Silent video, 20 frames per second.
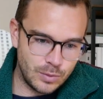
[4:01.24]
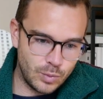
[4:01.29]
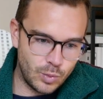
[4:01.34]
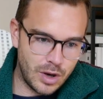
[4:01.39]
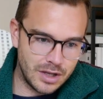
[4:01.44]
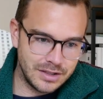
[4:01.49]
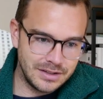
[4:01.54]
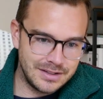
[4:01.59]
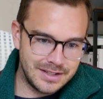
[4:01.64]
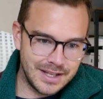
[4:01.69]

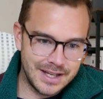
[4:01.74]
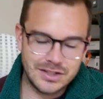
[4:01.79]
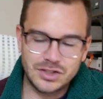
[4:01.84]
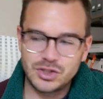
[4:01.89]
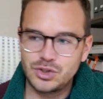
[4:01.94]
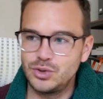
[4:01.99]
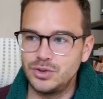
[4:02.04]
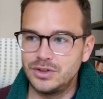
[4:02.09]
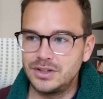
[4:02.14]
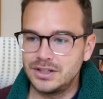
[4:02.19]
one
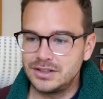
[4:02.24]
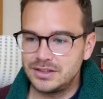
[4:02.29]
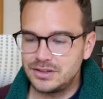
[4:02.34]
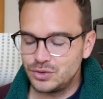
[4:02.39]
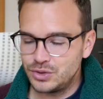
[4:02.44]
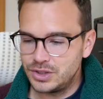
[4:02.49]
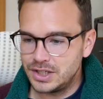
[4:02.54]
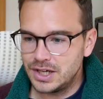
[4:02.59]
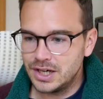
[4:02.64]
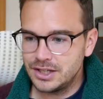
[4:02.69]
text to the
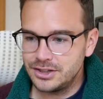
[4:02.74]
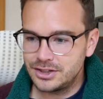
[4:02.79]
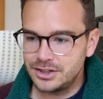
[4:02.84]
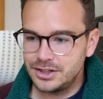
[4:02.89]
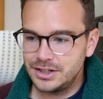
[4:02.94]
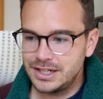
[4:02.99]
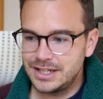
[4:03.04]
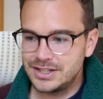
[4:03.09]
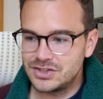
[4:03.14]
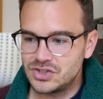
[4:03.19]
to the other
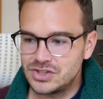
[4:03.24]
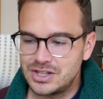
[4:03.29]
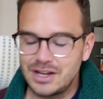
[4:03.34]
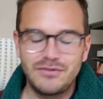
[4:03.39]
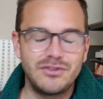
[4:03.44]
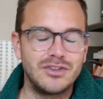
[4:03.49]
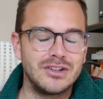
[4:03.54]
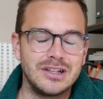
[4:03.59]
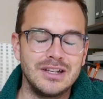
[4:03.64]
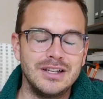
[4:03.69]
it's
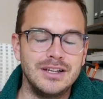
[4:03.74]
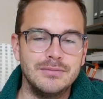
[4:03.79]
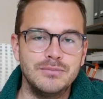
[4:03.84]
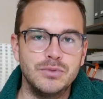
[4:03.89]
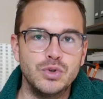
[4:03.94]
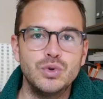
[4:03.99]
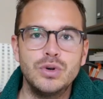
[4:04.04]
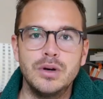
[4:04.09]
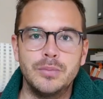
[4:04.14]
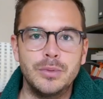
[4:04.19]
definitely
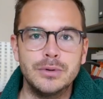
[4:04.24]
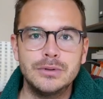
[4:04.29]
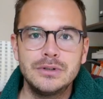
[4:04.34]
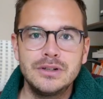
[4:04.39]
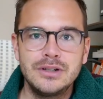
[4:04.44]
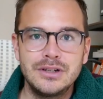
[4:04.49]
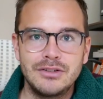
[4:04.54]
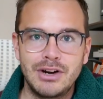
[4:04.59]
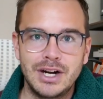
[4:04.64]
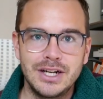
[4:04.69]

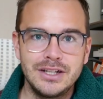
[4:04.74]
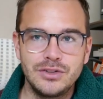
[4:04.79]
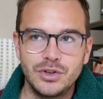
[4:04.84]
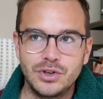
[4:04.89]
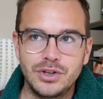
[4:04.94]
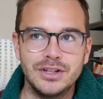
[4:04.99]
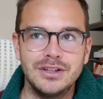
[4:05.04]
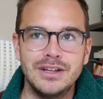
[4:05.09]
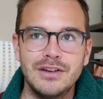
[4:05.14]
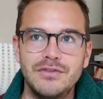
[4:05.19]
doable right you
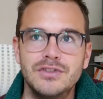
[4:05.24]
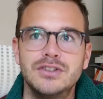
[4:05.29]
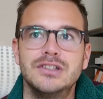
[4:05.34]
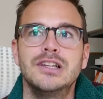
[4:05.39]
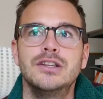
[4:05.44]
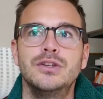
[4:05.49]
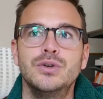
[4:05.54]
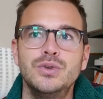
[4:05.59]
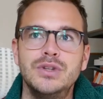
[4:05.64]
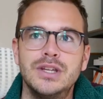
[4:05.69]
can
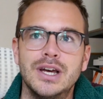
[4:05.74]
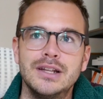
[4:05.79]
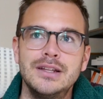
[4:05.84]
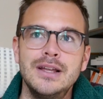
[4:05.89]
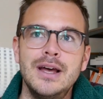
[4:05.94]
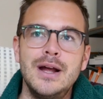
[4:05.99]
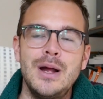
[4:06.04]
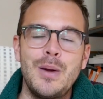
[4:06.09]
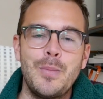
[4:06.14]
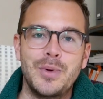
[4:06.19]
definitely do that
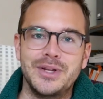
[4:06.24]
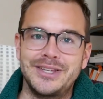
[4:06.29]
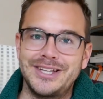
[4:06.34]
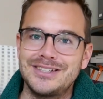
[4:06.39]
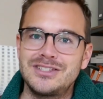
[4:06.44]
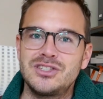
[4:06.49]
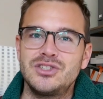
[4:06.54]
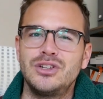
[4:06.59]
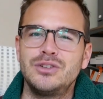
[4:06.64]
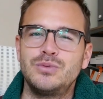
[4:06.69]
but
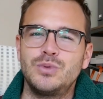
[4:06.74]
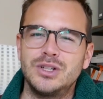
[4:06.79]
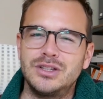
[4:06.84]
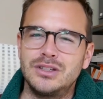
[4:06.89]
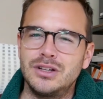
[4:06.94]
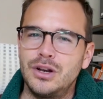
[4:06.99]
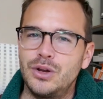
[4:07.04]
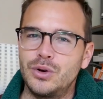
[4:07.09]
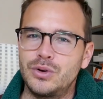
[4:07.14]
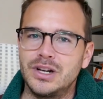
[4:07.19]
that's not what
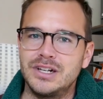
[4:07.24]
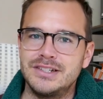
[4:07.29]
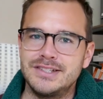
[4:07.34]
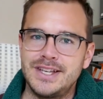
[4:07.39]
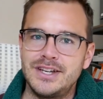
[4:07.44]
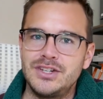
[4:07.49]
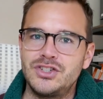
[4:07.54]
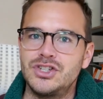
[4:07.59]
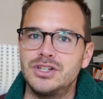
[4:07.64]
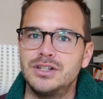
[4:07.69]
the
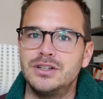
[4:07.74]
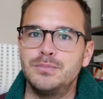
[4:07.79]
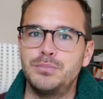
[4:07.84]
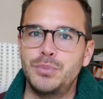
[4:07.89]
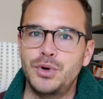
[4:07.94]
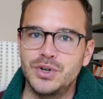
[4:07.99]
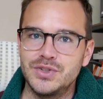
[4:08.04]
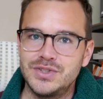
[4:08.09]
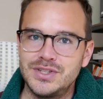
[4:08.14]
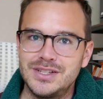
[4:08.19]
localization
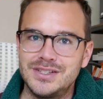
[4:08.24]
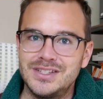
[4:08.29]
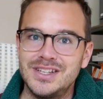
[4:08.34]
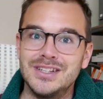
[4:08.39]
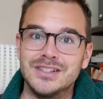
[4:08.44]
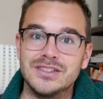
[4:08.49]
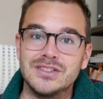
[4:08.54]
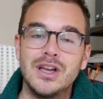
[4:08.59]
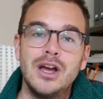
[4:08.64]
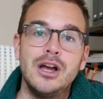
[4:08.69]
process
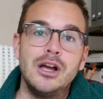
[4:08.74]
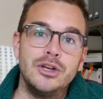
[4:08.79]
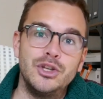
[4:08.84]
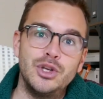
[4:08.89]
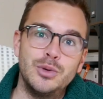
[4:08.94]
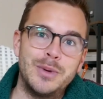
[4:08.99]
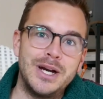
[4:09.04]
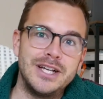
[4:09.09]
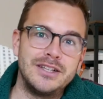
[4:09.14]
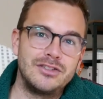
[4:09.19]
is
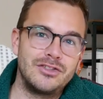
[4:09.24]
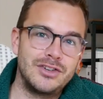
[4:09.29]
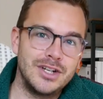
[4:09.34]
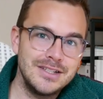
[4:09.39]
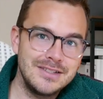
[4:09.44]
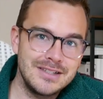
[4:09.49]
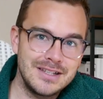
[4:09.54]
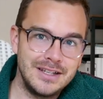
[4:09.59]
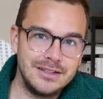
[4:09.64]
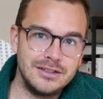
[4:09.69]
you might
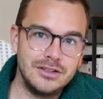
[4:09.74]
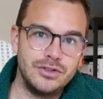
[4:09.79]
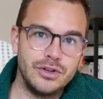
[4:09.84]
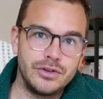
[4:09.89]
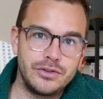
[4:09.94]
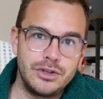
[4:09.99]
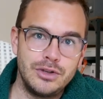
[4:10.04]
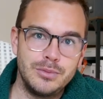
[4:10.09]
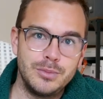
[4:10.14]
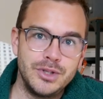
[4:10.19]
translate the
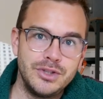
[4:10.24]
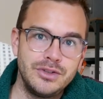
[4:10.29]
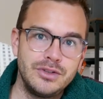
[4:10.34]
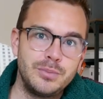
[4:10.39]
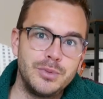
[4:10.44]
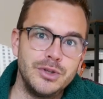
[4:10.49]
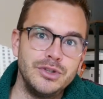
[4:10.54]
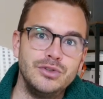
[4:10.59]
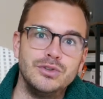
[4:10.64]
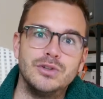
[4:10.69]
document
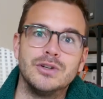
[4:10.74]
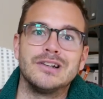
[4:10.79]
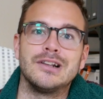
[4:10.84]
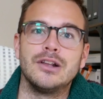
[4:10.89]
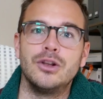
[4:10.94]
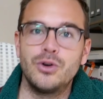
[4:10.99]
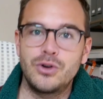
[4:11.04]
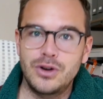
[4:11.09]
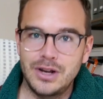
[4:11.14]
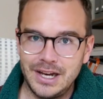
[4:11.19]
but you don't
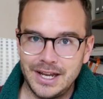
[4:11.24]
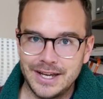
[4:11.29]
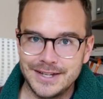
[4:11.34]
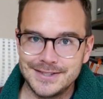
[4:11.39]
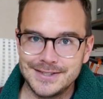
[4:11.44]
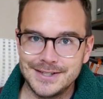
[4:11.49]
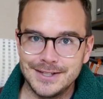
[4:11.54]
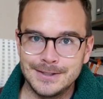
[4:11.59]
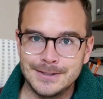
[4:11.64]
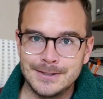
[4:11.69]

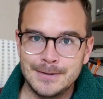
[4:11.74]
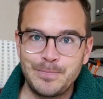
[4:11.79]
localize it